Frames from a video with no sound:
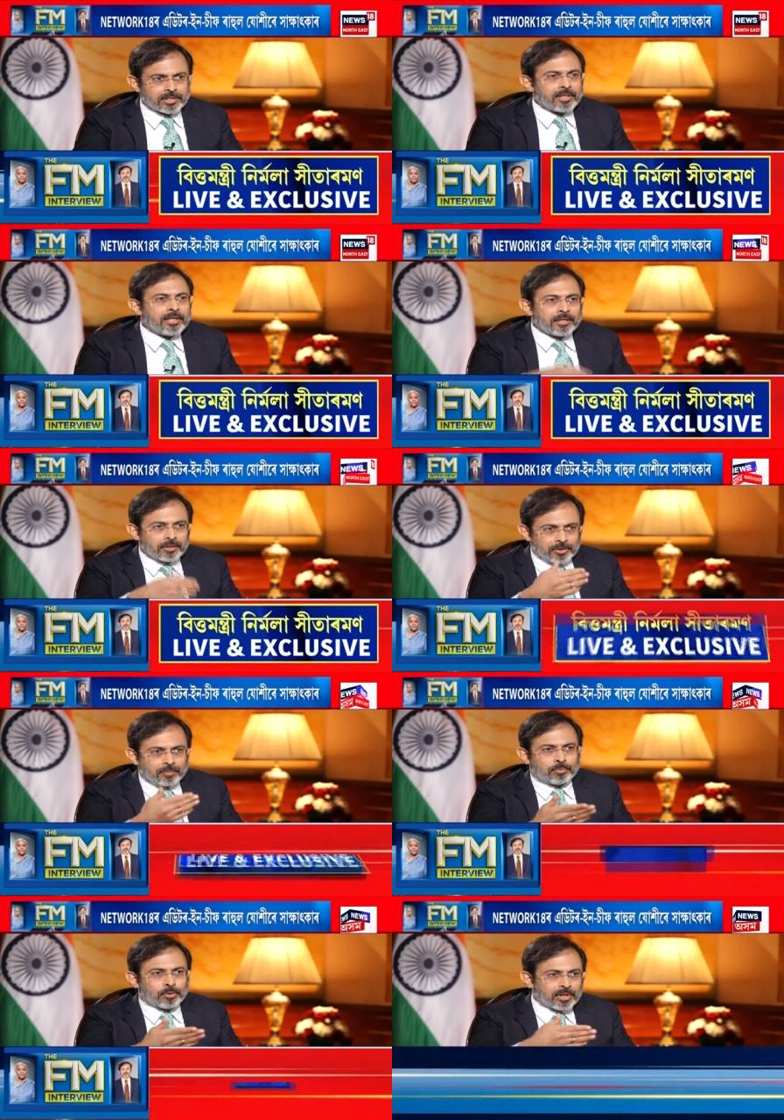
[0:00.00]
Right. You know, the
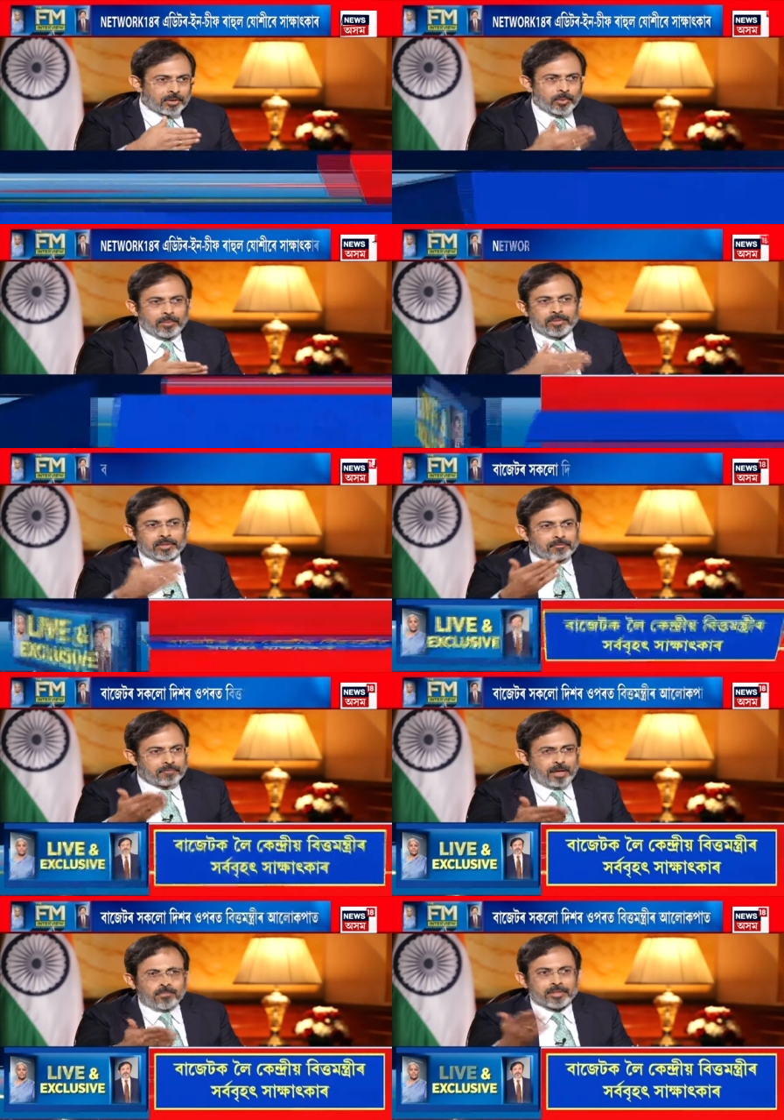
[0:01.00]
poor, women,
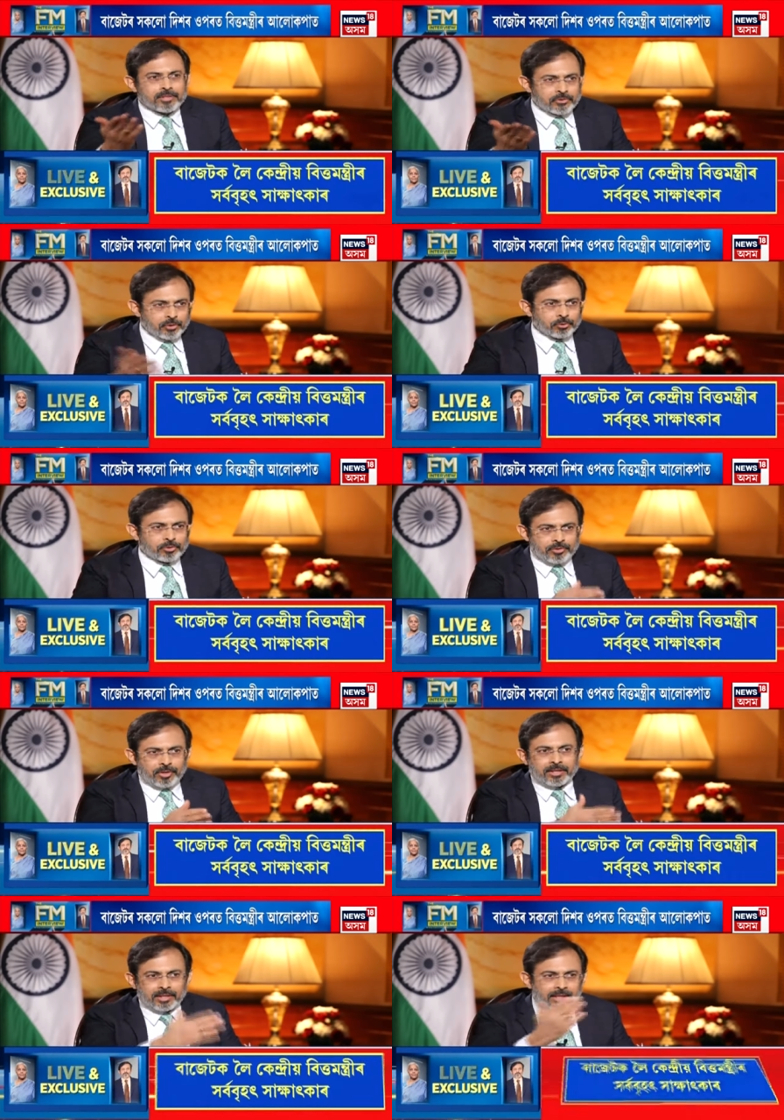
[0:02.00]
farmers, youth. So I That's
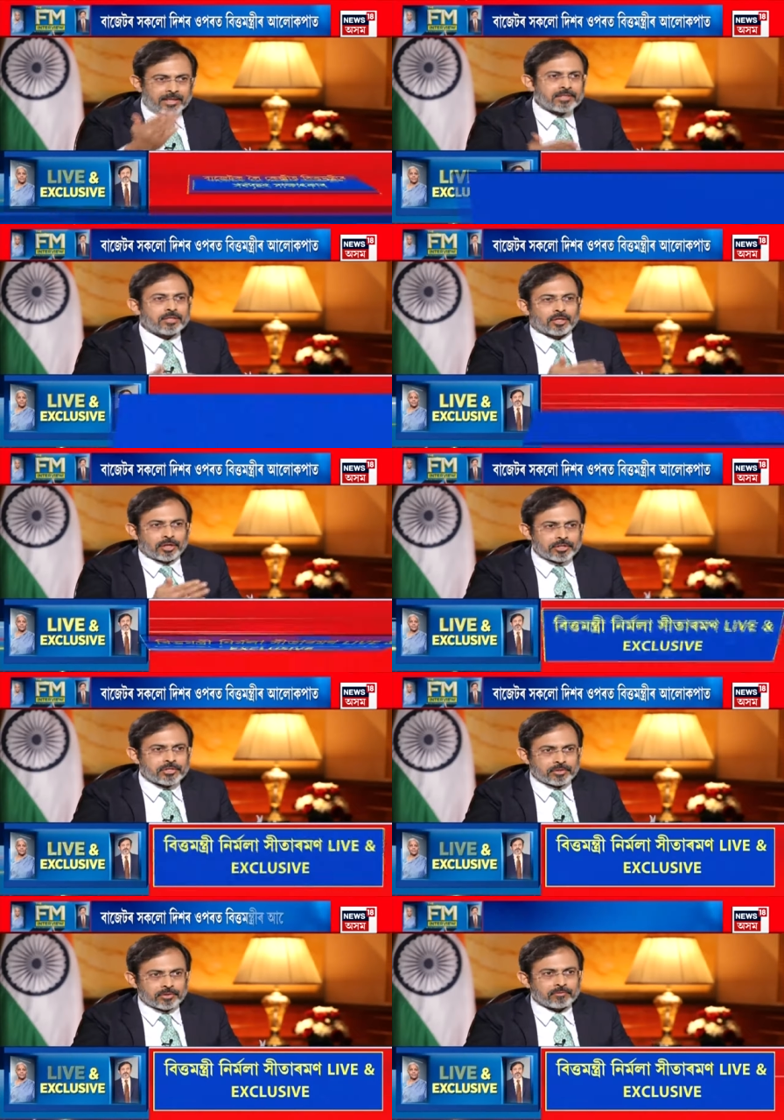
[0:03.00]
think that is the cornerstone of this